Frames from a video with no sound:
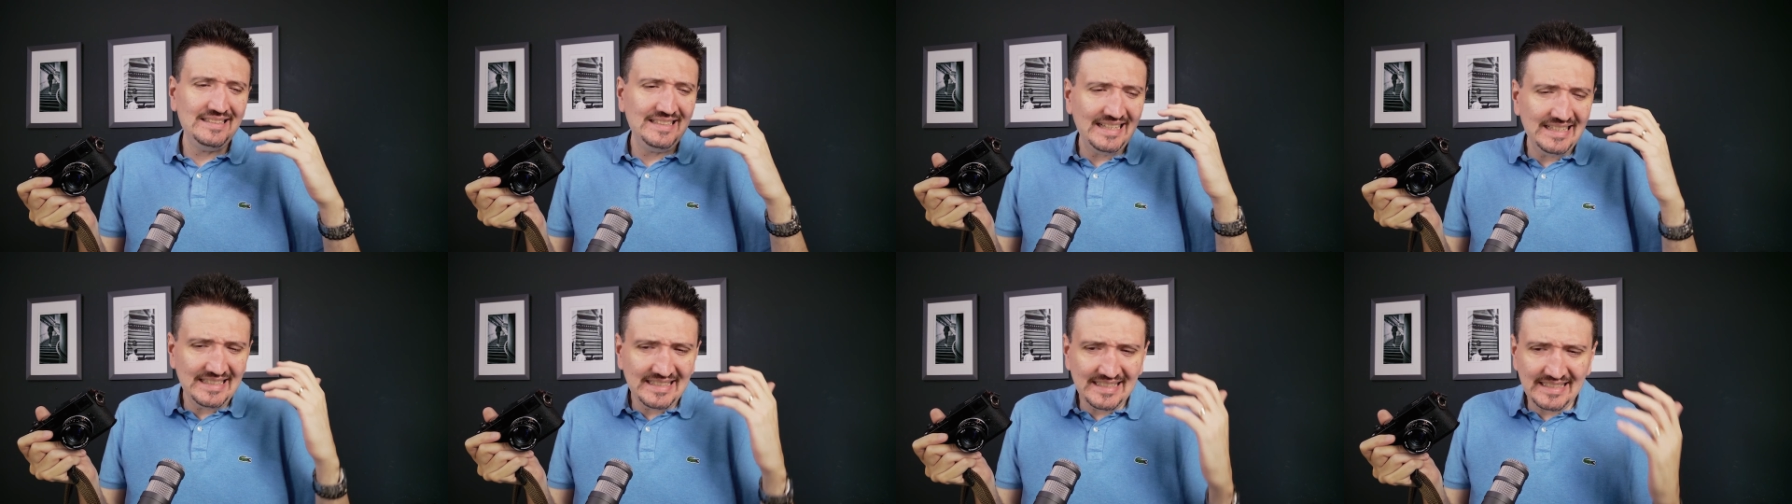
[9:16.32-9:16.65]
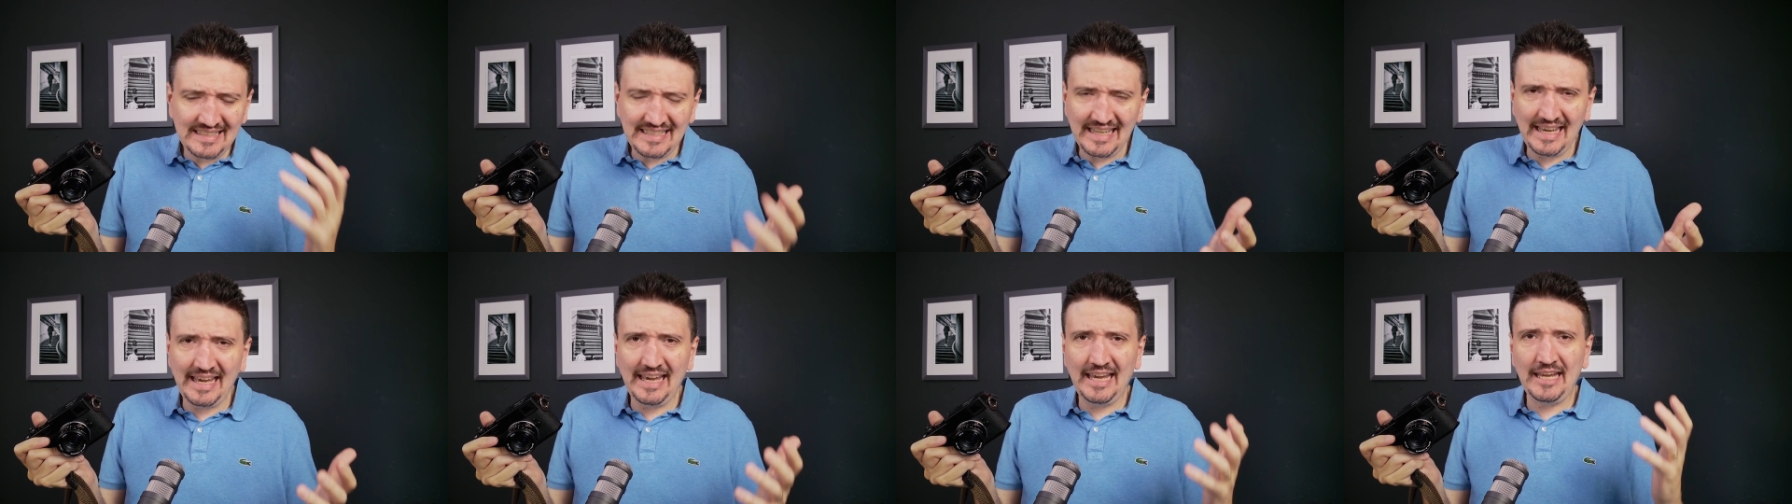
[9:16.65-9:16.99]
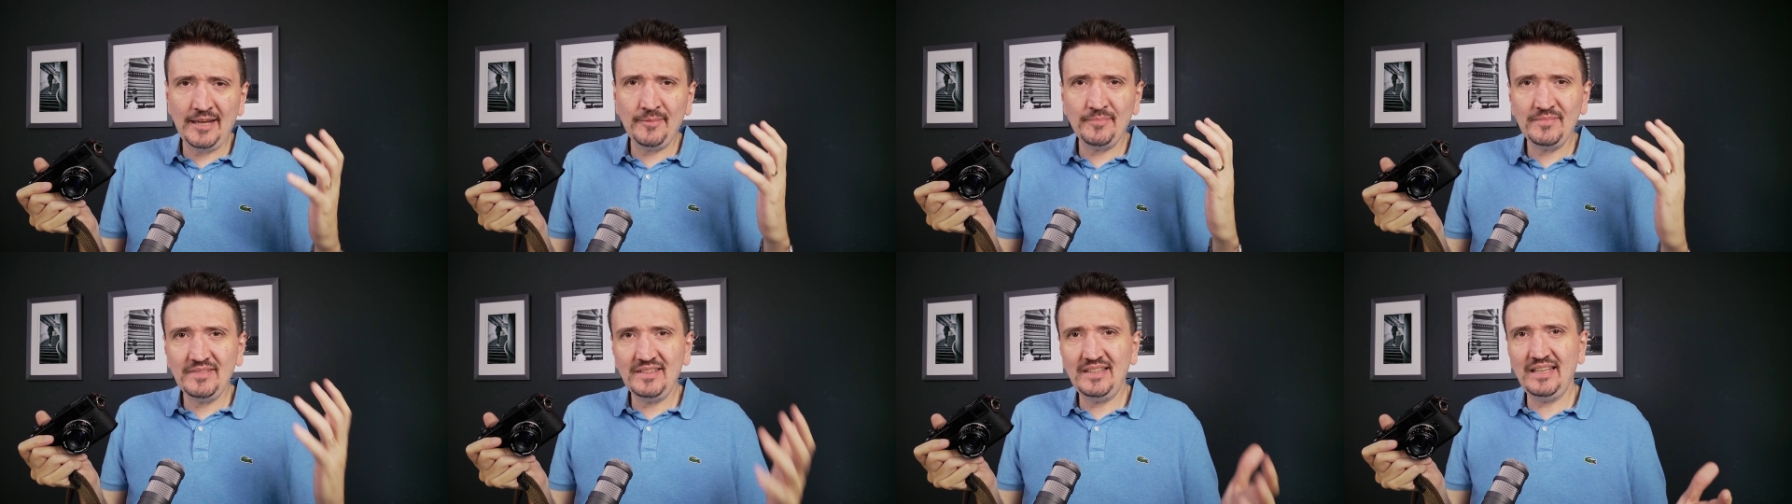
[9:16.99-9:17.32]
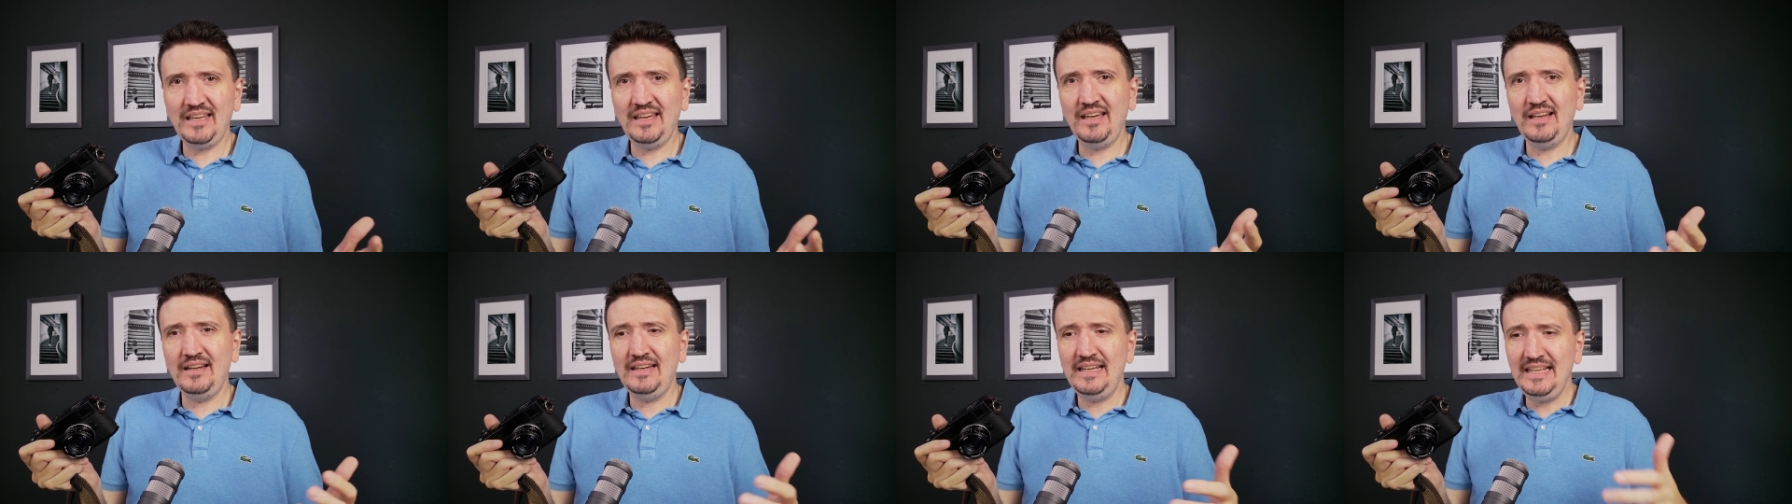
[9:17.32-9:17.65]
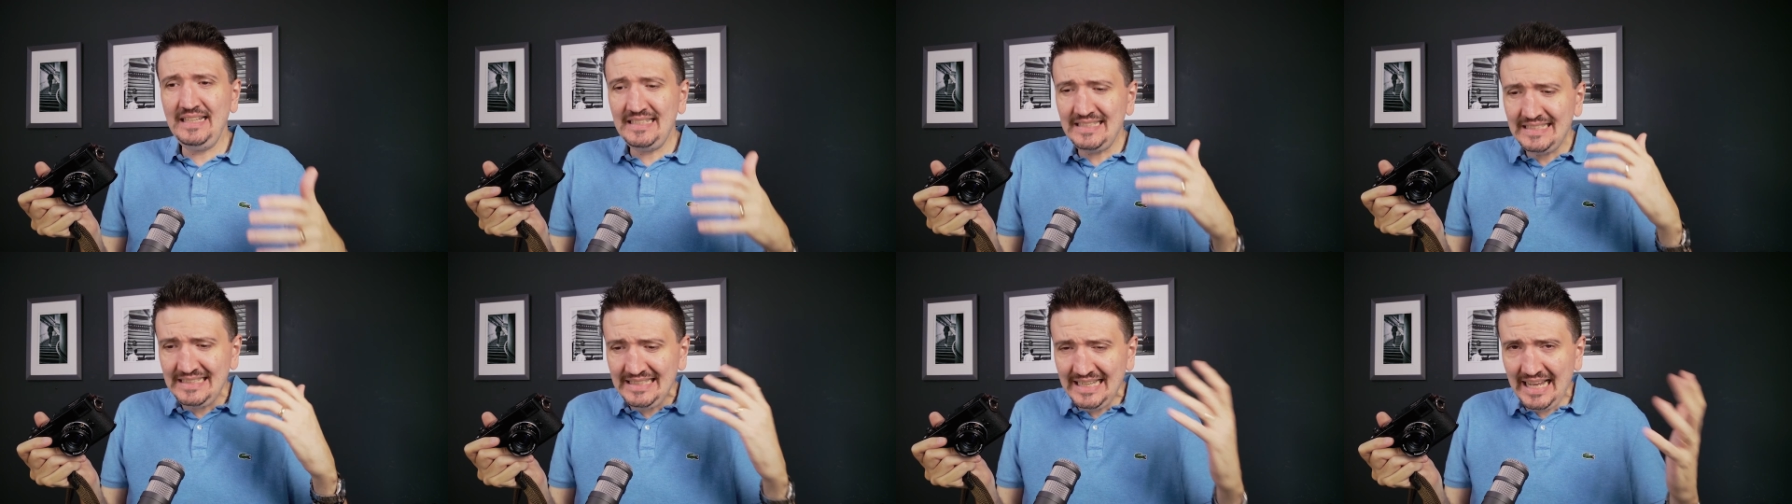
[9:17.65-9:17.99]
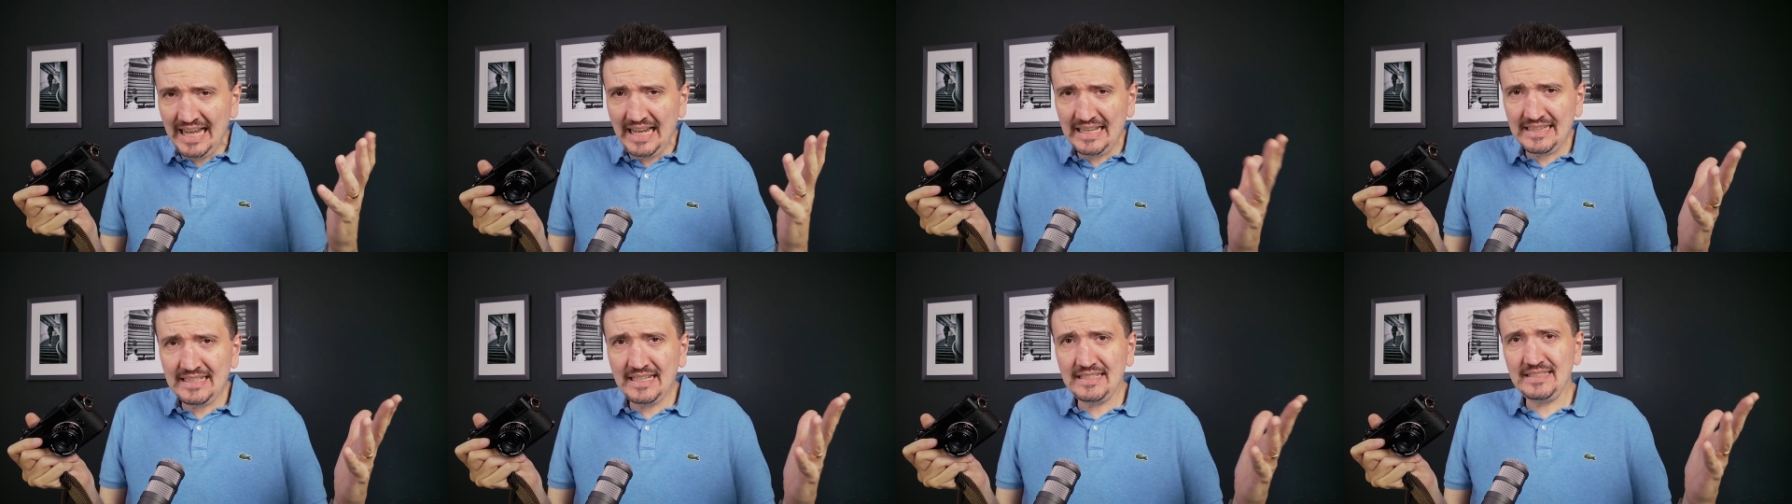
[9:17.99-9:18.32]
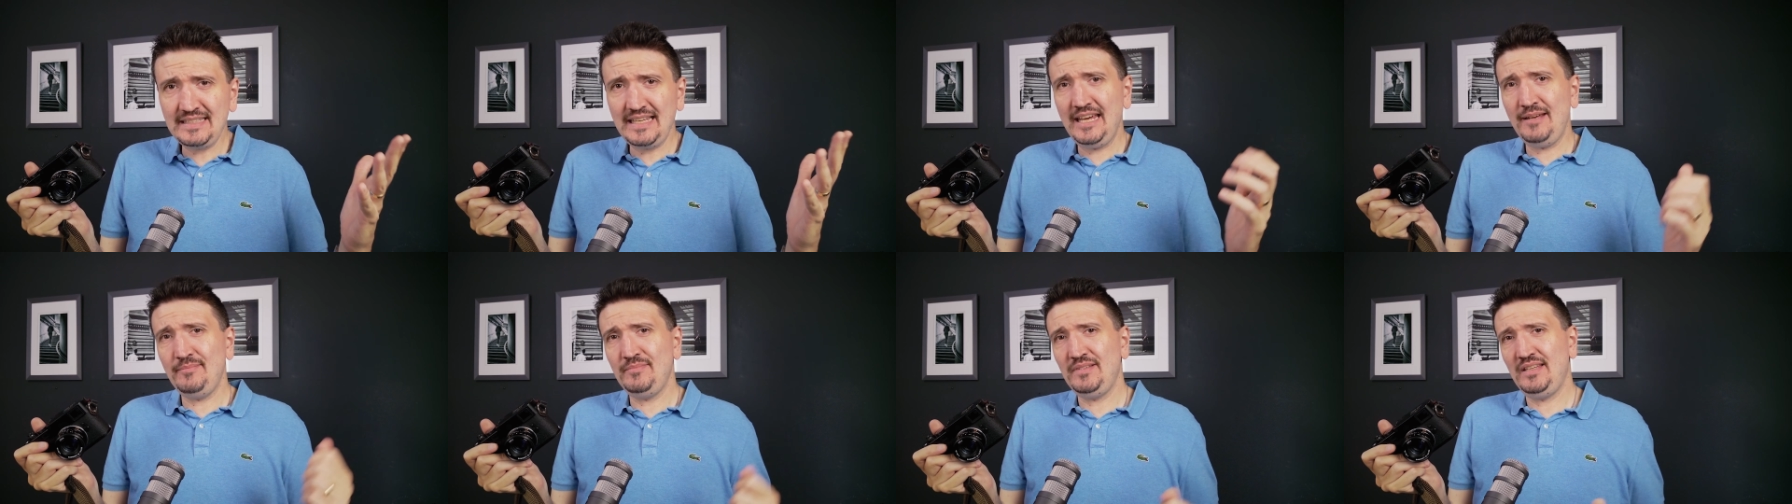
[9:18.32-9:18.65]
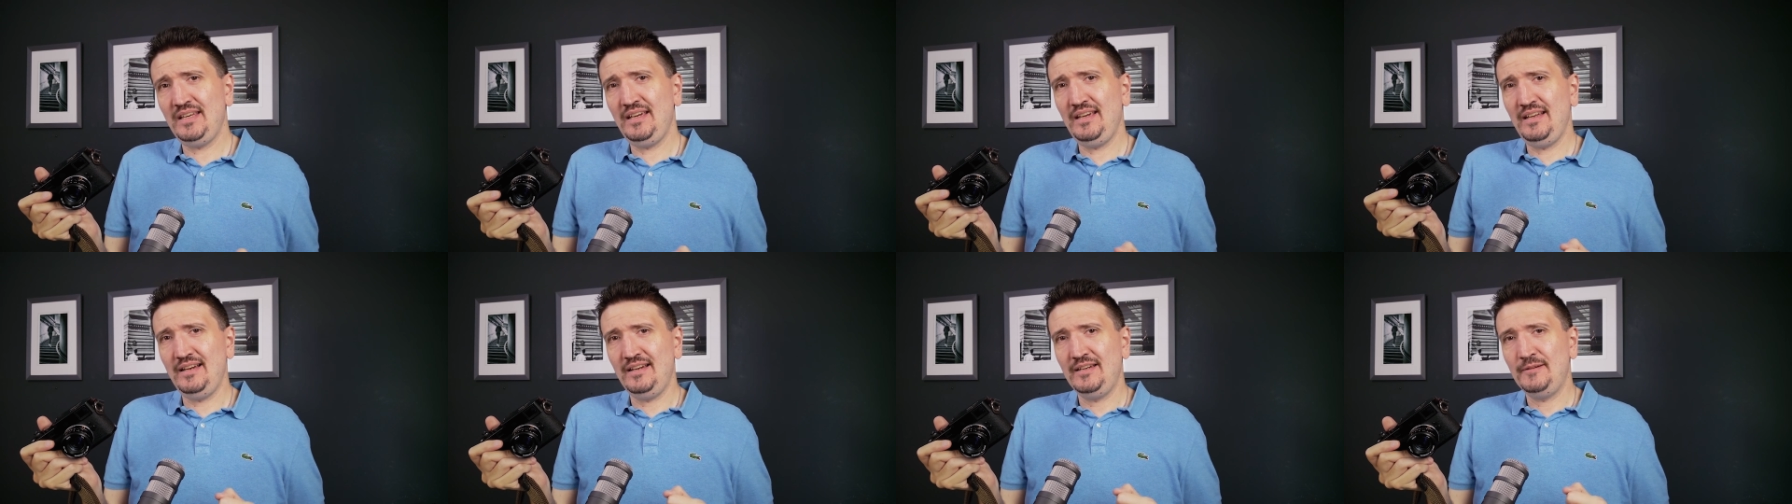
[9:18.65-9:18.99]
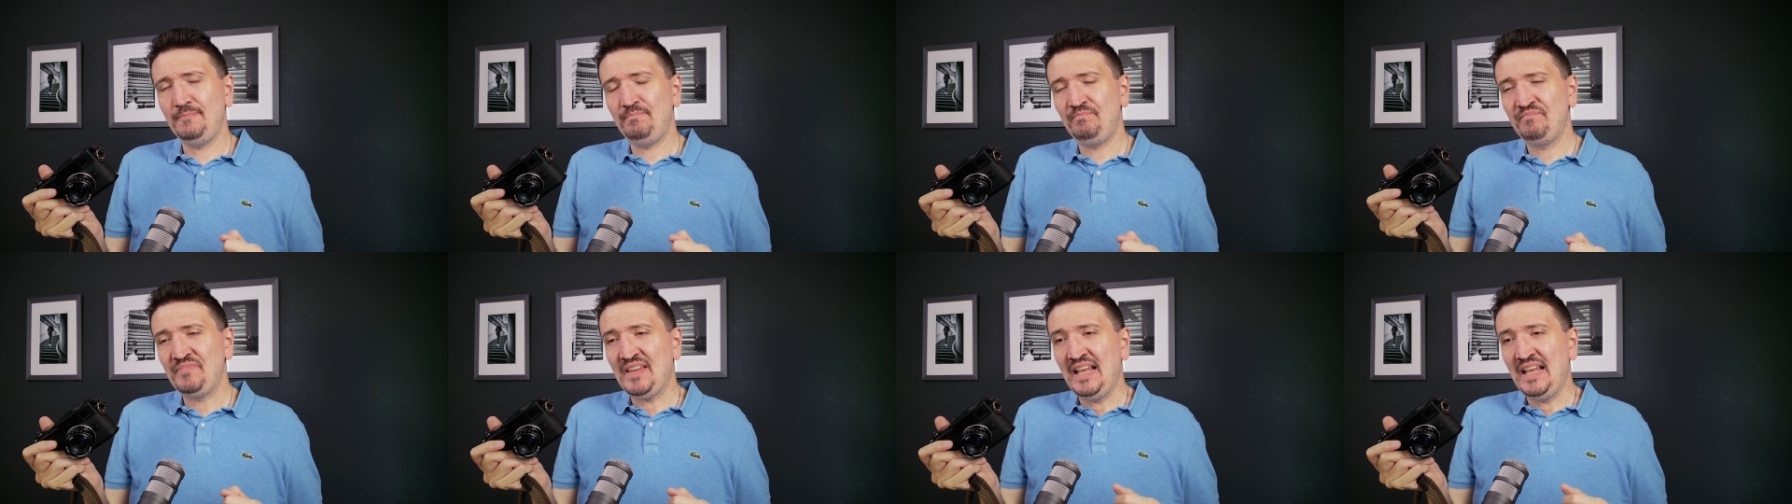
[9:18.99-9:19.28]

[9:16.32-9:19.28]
the same deal. It's not the same deal.